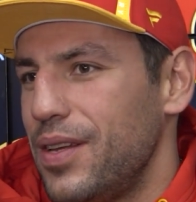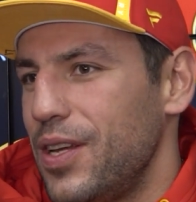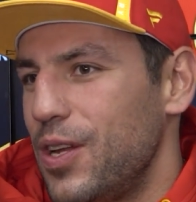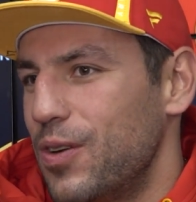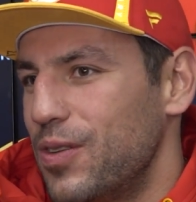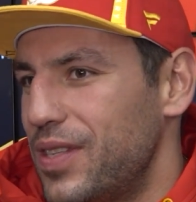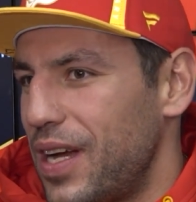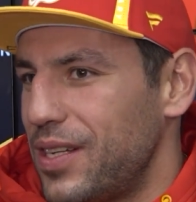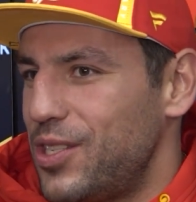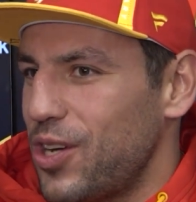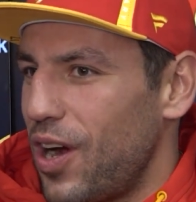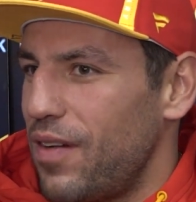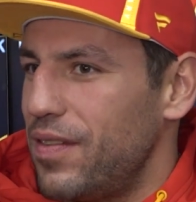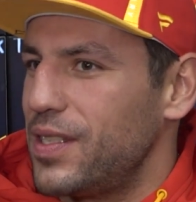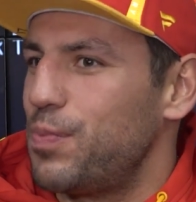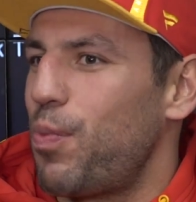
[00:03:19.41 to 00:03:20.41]
you know, Doug
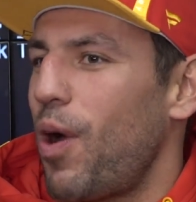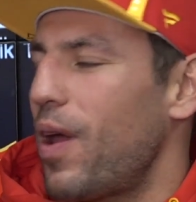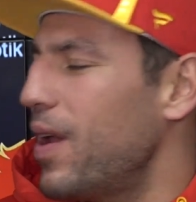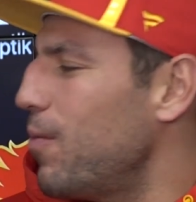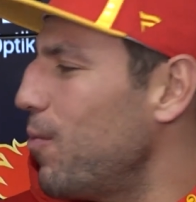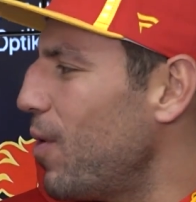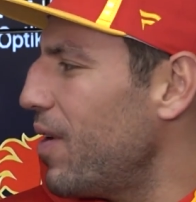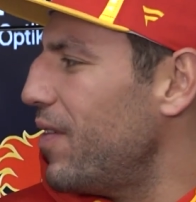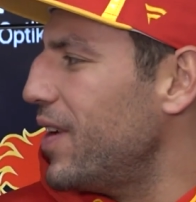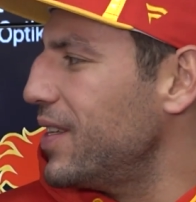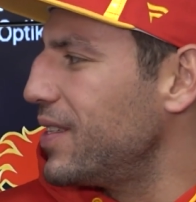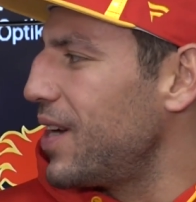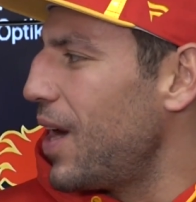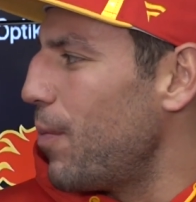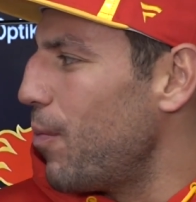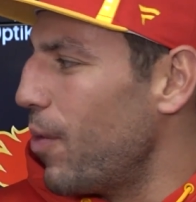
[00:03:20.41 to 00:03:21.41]
Jarvis brought in one of
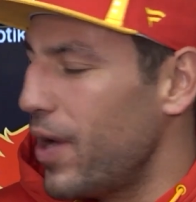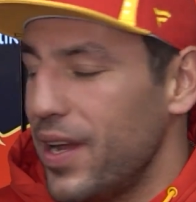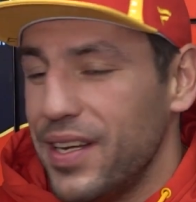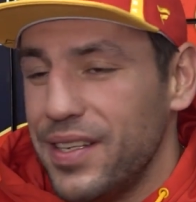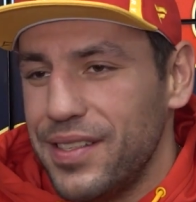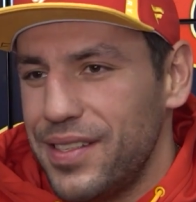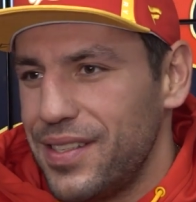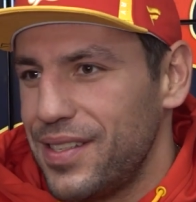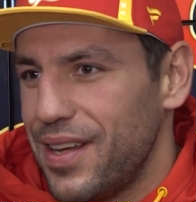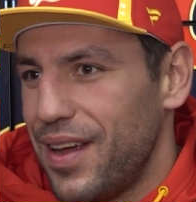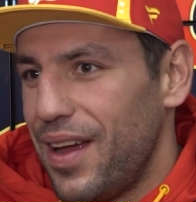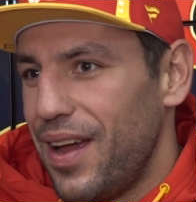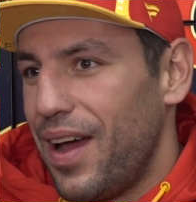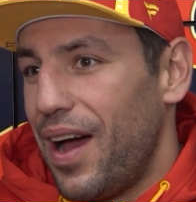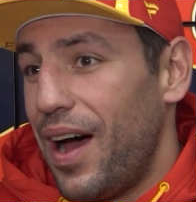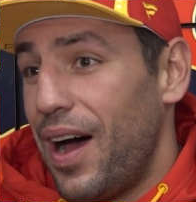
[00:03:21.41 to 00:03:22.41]
his cup rings.
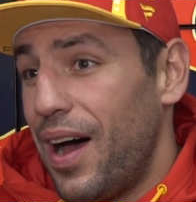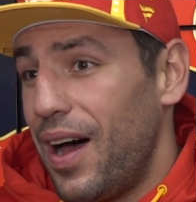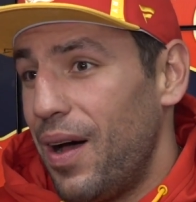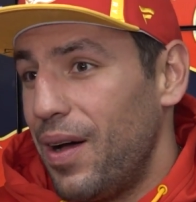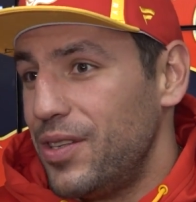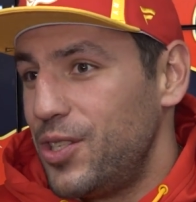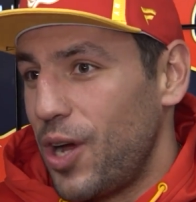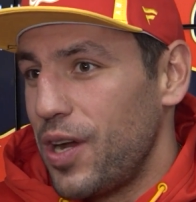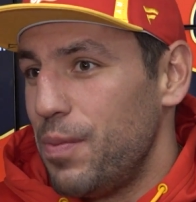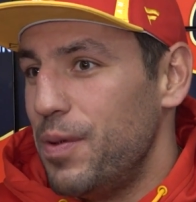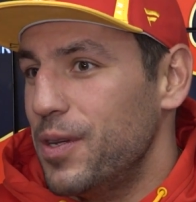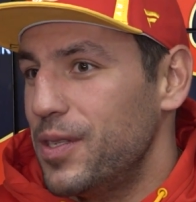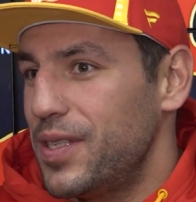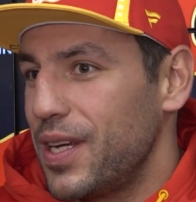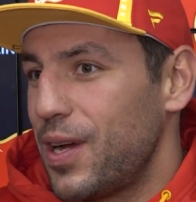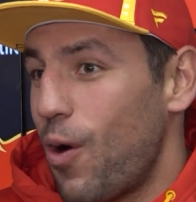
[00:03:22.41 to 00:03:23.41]
Uh, Johnny
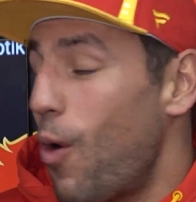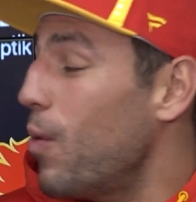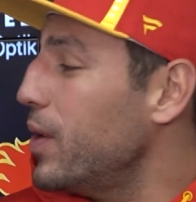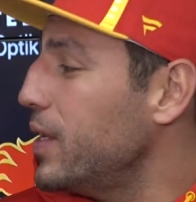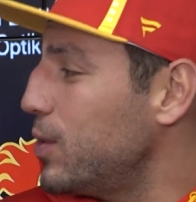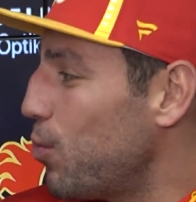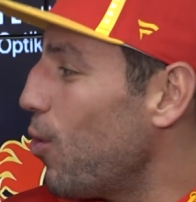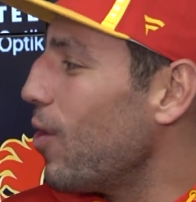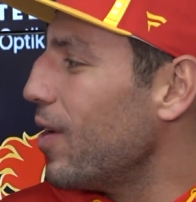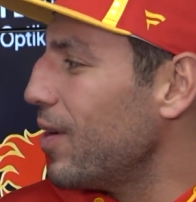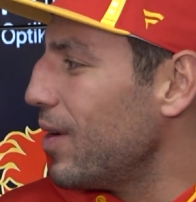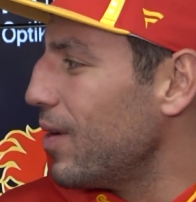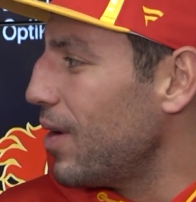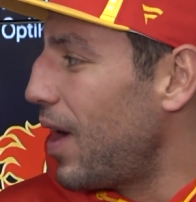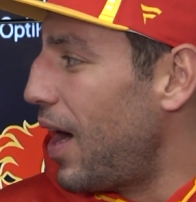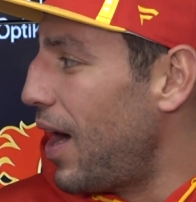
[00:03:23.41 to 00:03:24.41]
Bucyk always
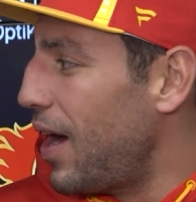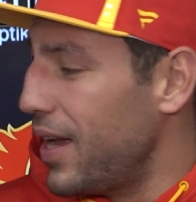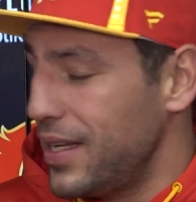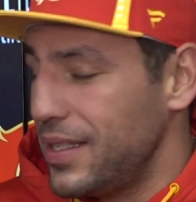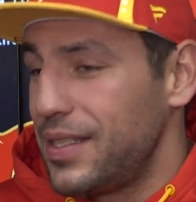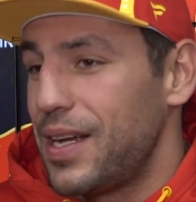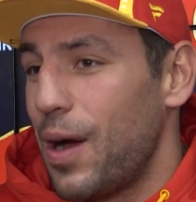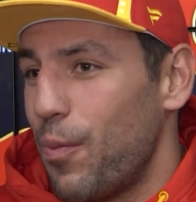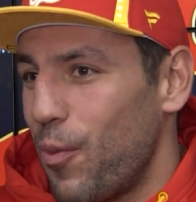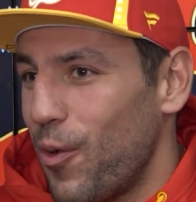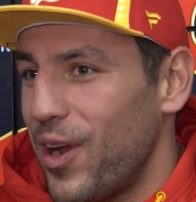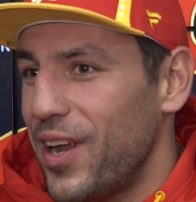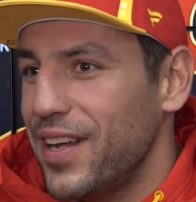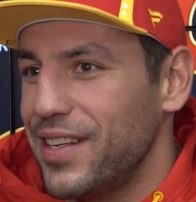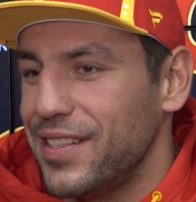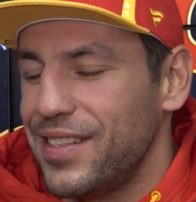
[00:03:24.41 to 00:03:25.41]
wore uh, his cup
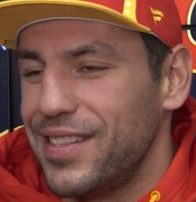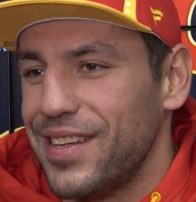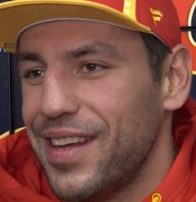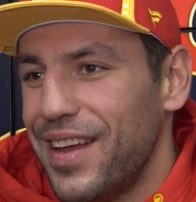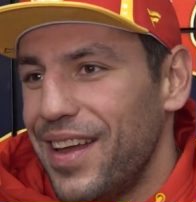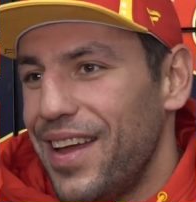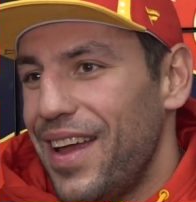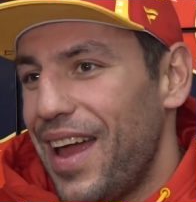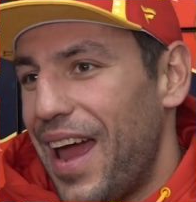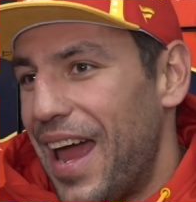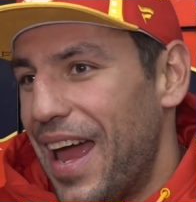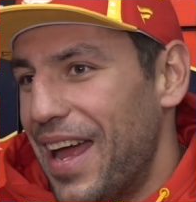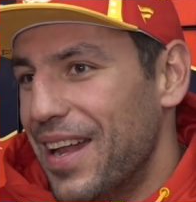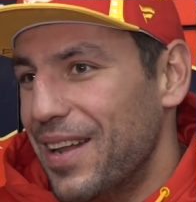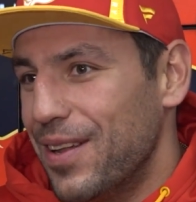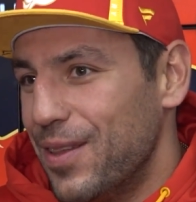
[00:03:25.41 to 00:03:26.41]
rings
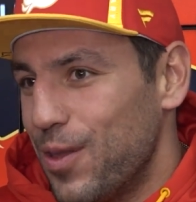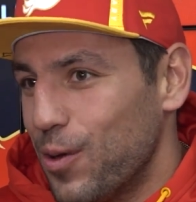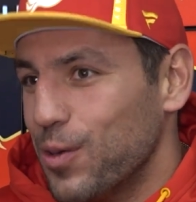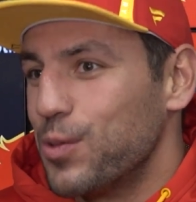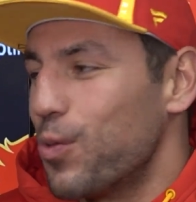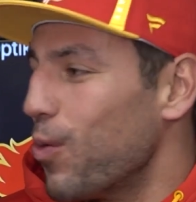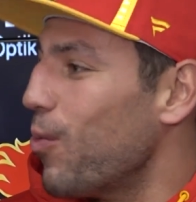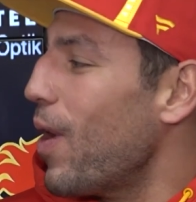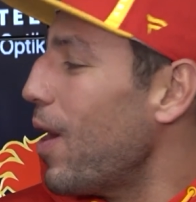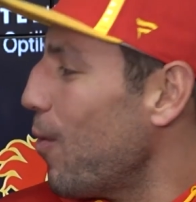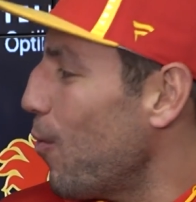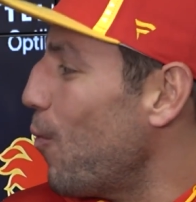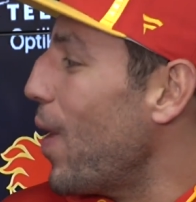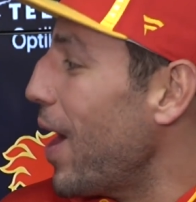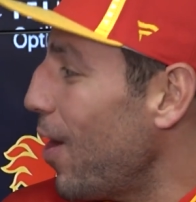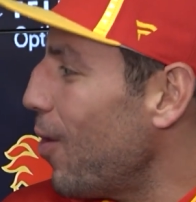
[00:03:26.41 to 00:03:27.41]
and those were
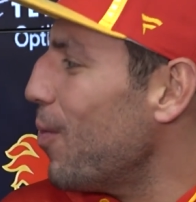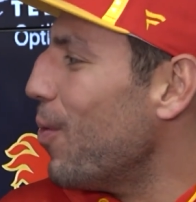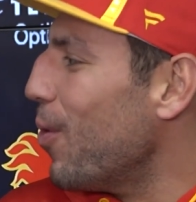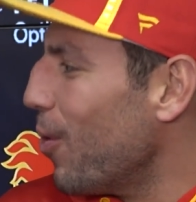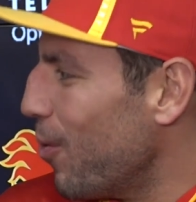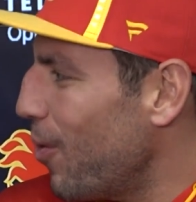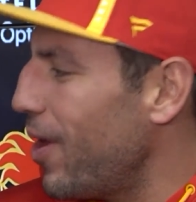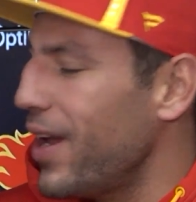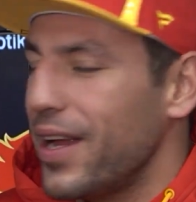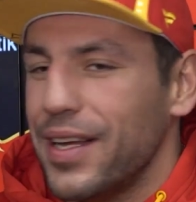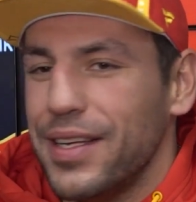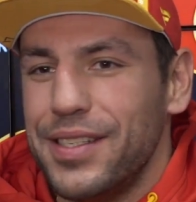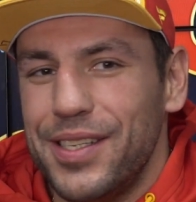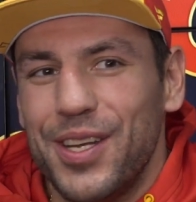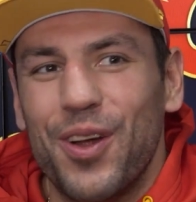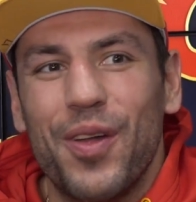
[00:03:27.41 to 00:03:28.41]
wearable
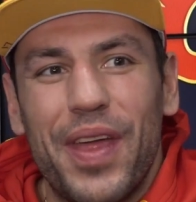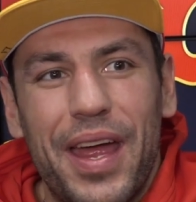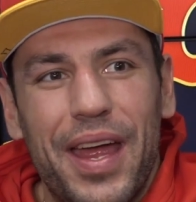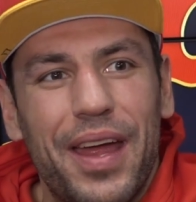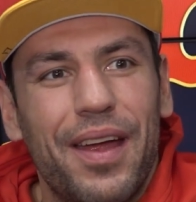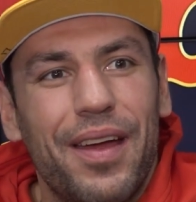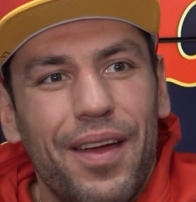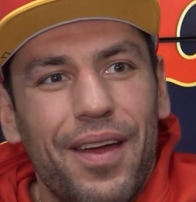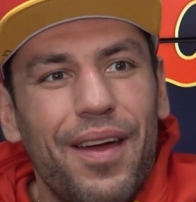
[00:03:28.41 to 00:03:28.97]
rings. You know, they,